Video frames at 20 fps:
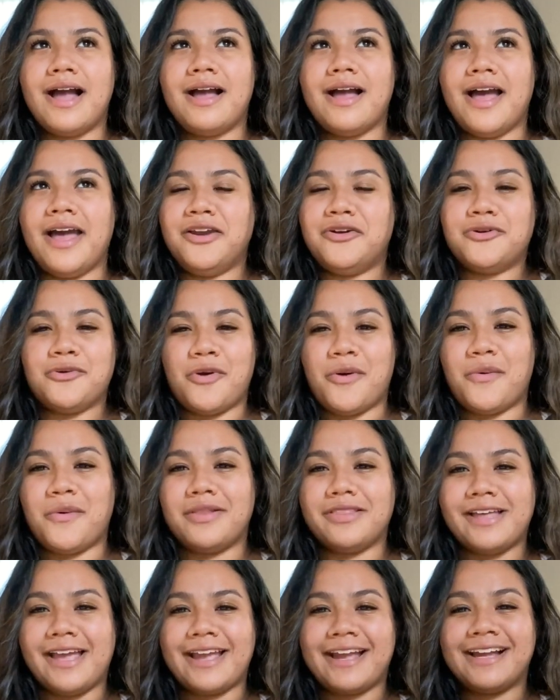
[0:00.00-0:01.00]
I don't know,
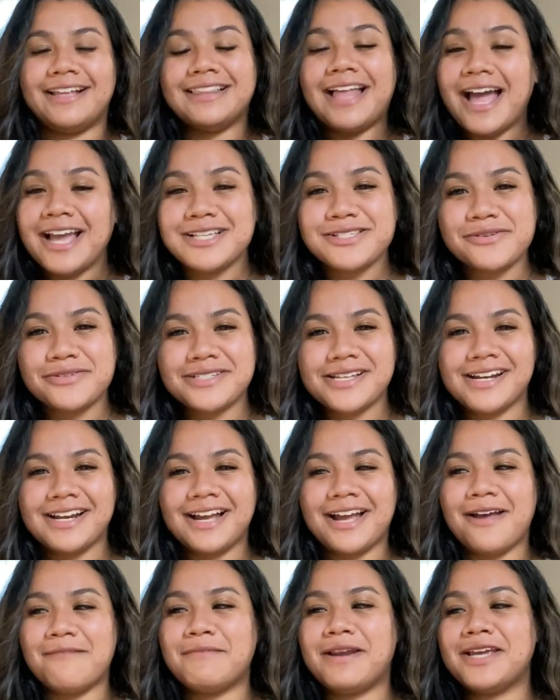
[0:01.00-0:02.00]
like Eliza was gonna
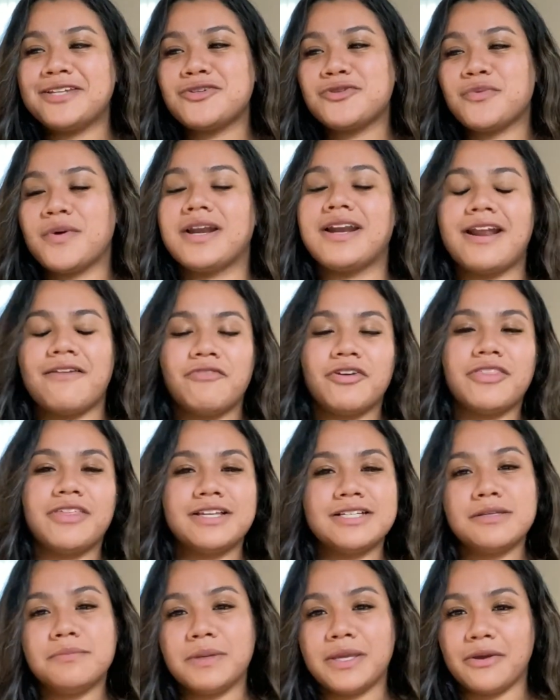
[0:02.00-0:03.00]
come, and I just wanted everything
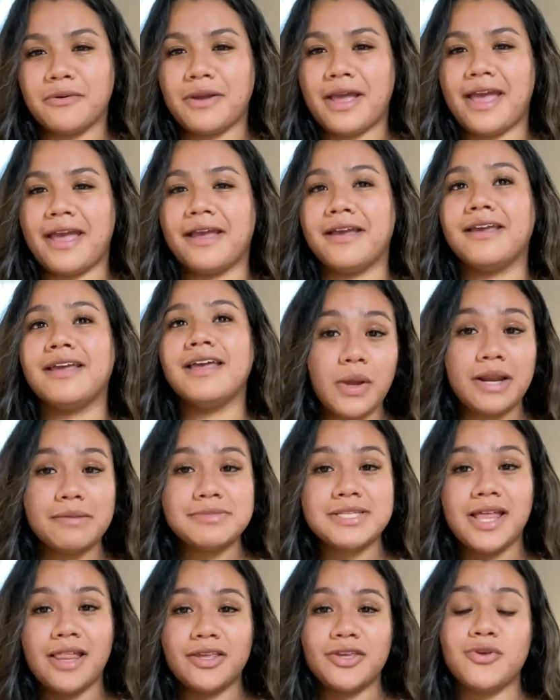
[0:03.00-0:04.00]
to be okay. And I'm
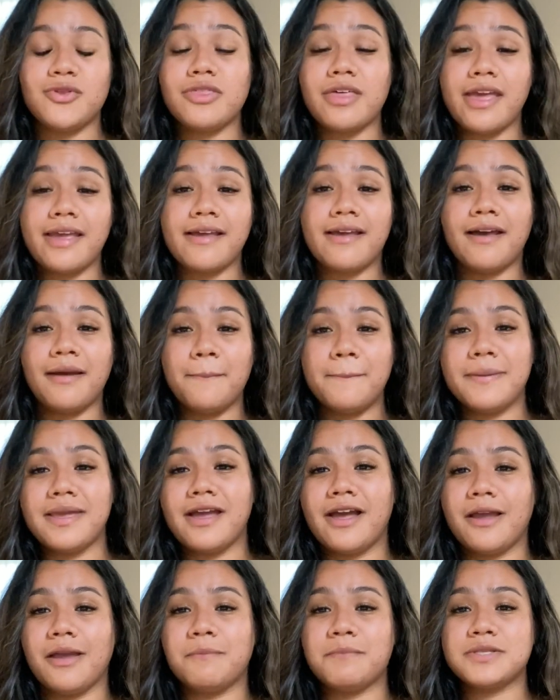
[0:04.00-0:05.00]
telling you, they cut me
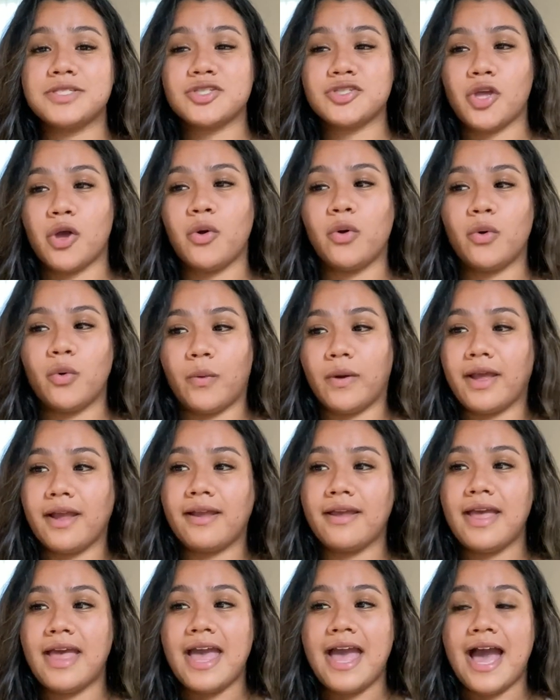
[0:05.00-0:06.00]
up so
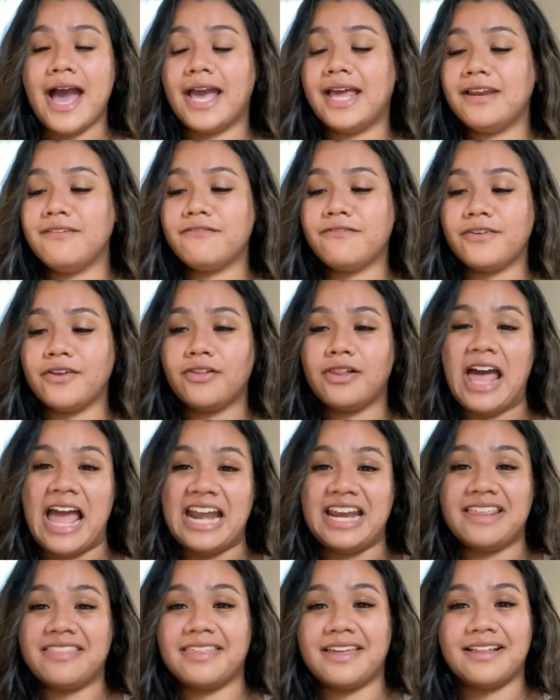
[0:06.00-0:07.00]
quick. I didn't feel
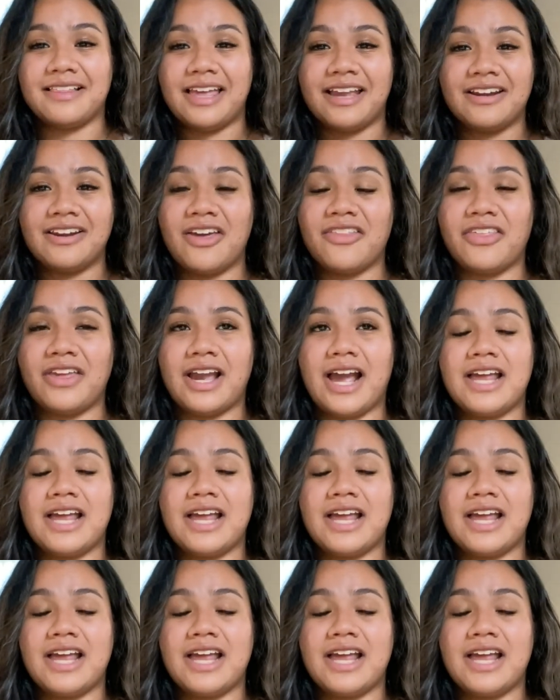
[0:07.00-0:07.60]
anything, like nothing.